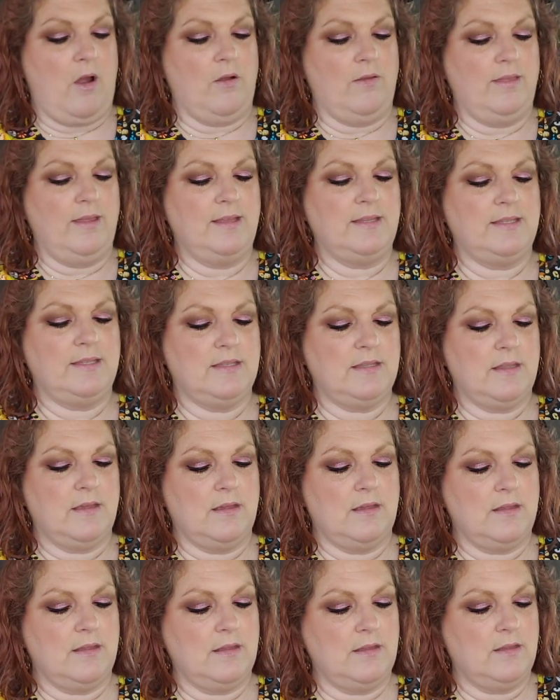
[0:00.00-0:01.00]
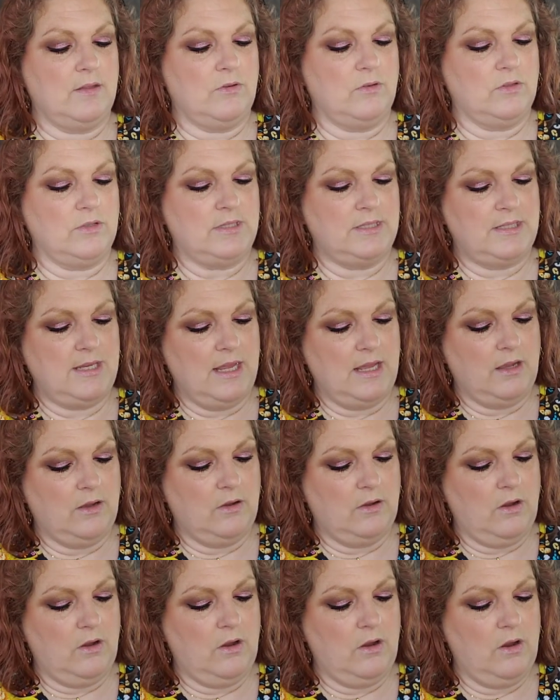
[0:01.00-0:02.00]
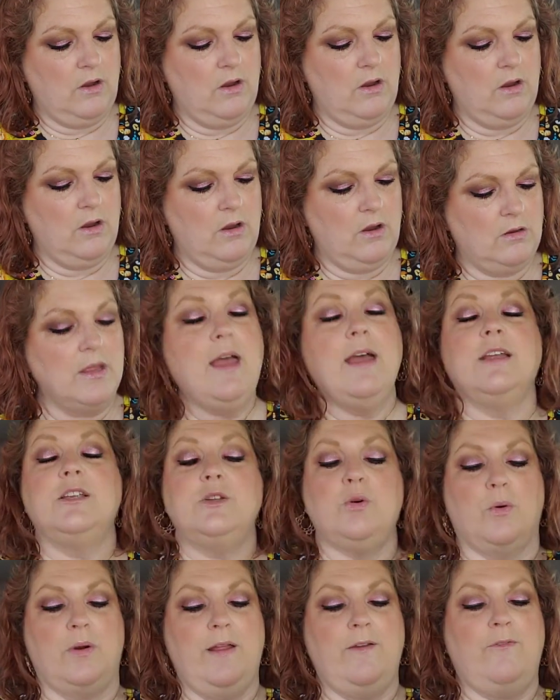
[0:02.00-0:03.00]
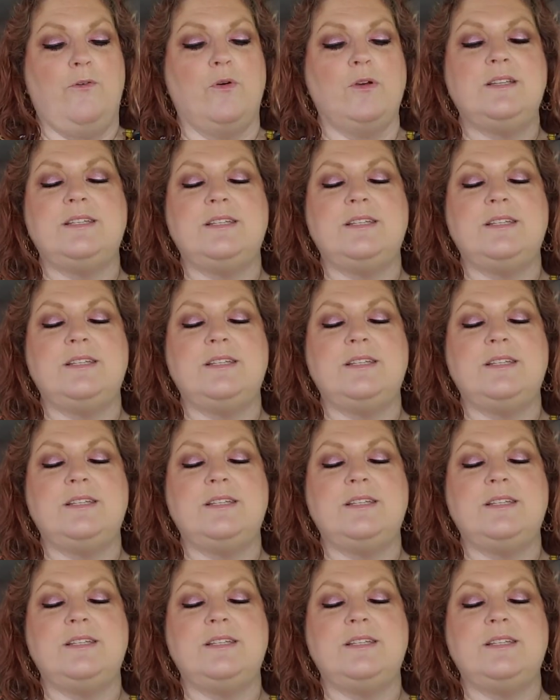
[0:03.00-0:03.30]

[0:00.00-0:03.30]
Are these little stickers? 24